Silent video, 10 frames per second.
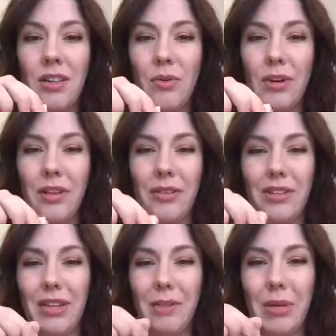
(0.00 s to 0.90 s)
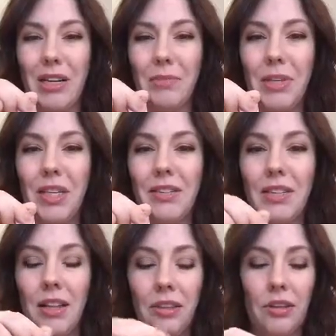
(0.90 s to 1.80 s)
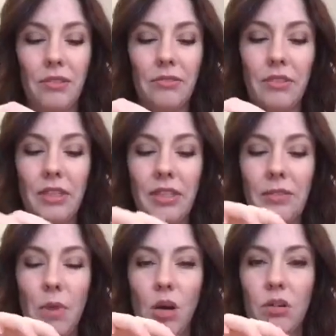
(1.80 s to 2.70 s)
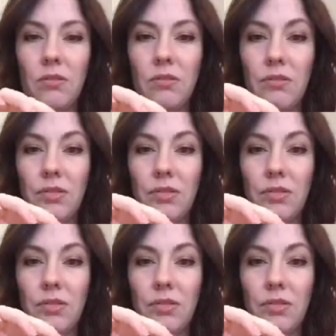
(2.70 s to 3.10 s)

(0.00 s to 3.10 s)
They work out to like $1 a piece and they're really small,